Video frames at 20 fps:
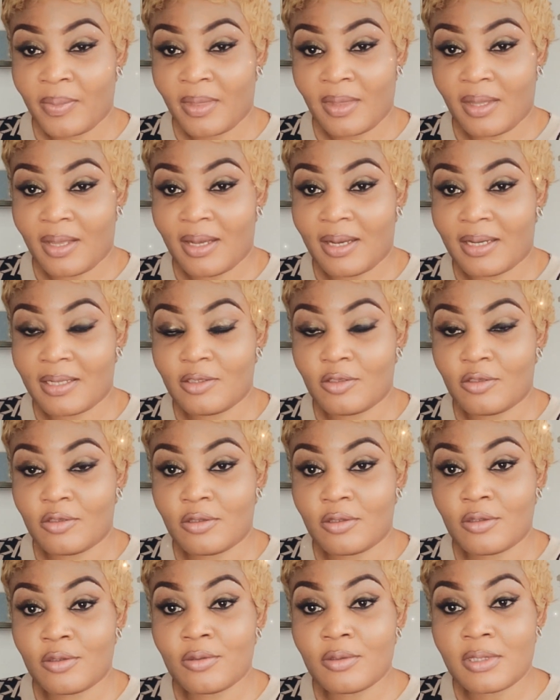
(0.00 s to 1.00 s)
I
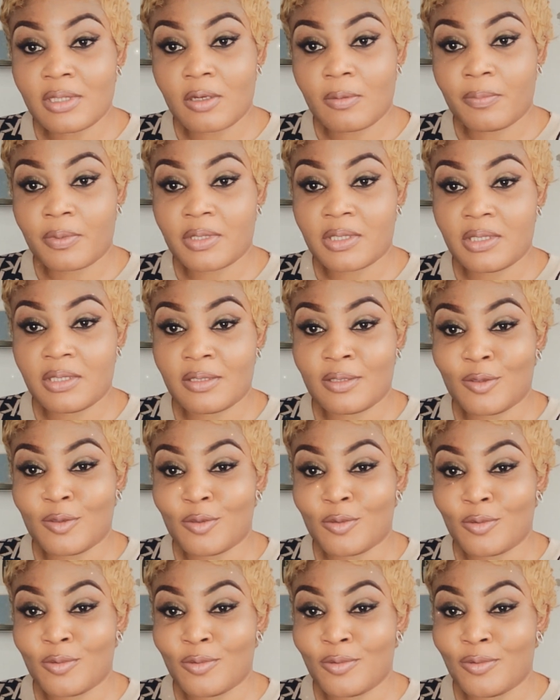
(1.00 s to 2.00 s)
just used the opportunity
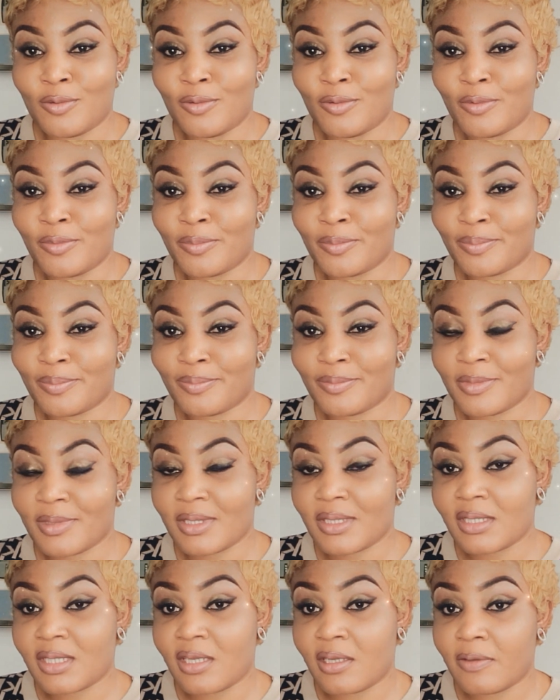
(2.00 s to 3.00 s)
to
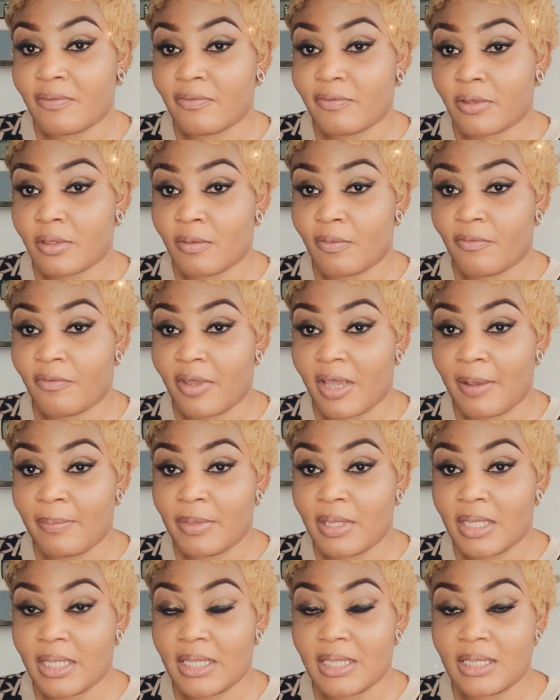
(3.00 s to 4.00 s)
see some
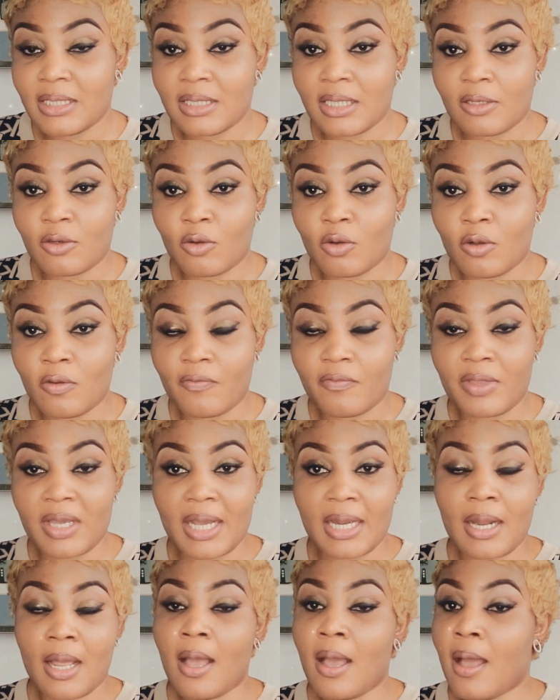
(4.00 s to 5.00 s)
families and all of
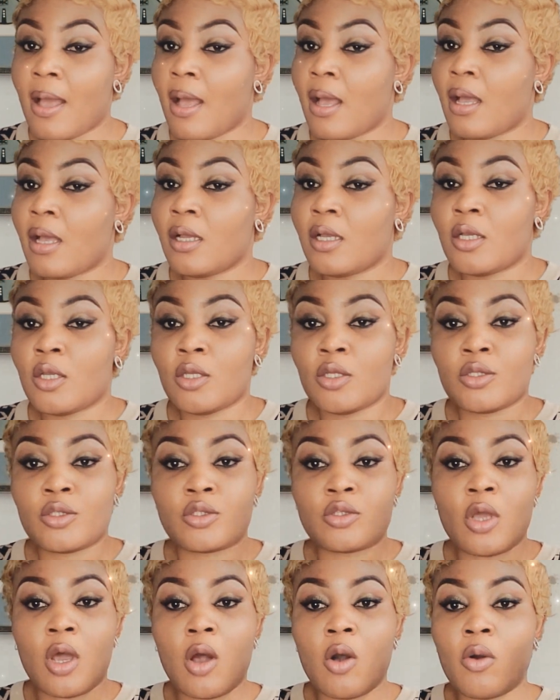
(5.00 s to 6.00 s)
that.
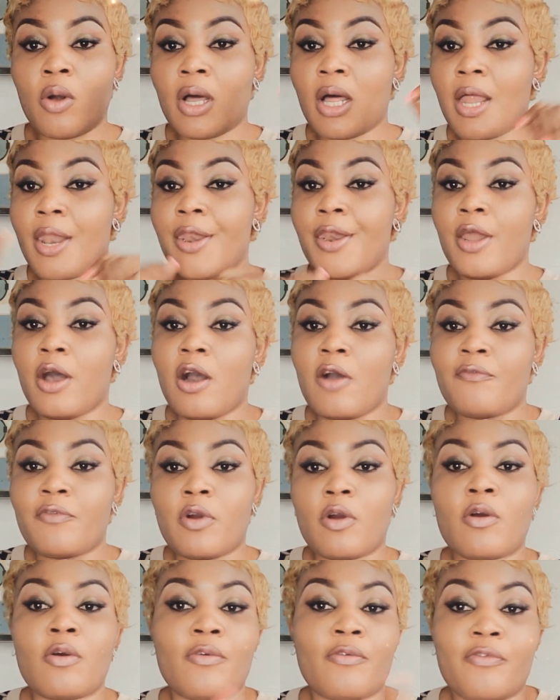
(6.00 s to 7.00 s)
So enough
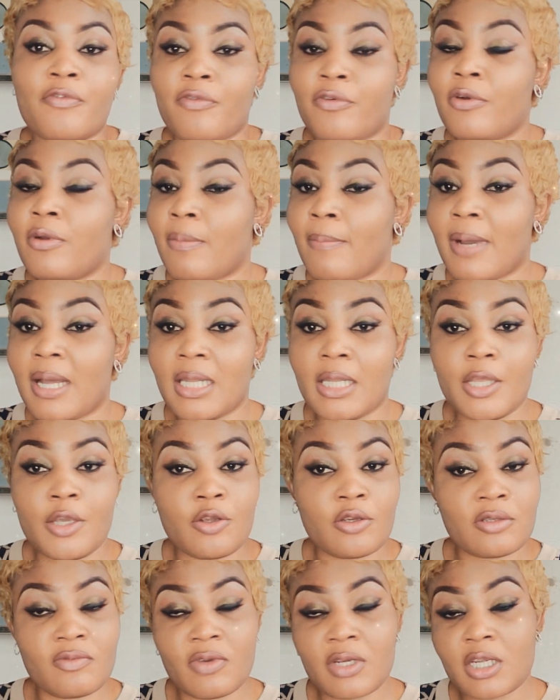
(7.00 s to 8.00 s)
of my
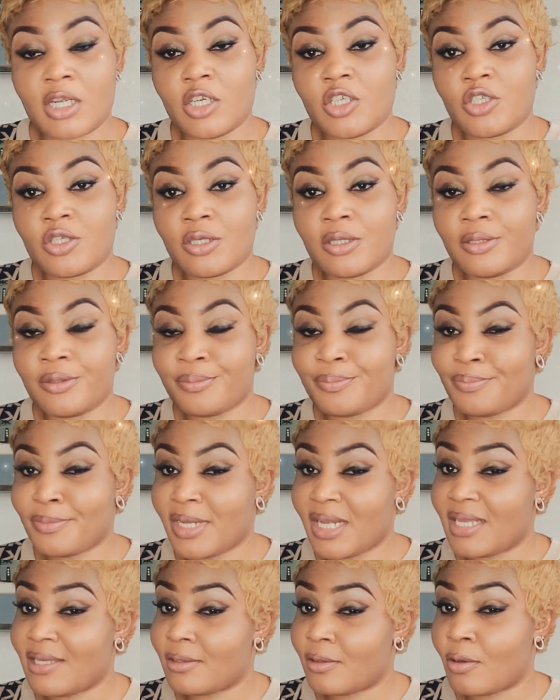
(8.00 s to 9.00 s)
Lagos vacation.
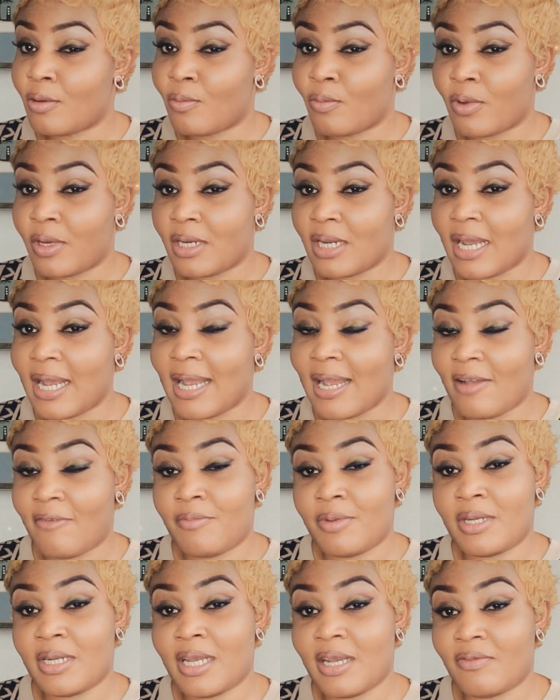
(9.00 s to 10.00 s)
Let's talk what I have
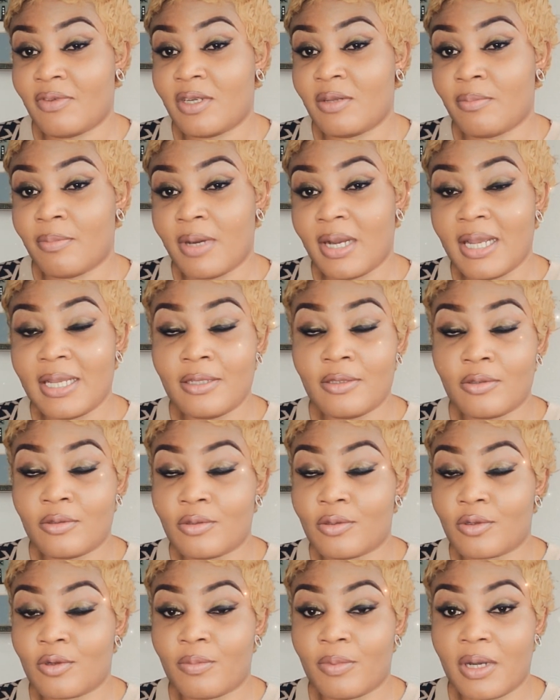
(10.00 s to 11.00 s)
been having in mind to
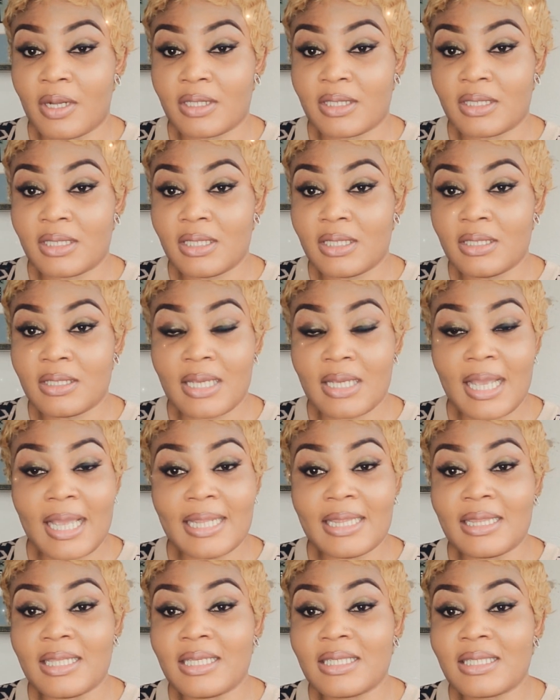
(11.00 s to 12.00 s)
talk about since,
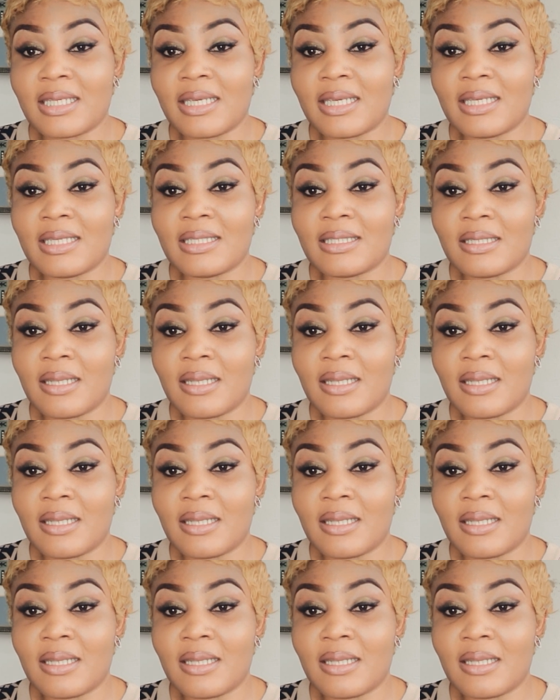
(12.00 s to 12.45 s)
and this is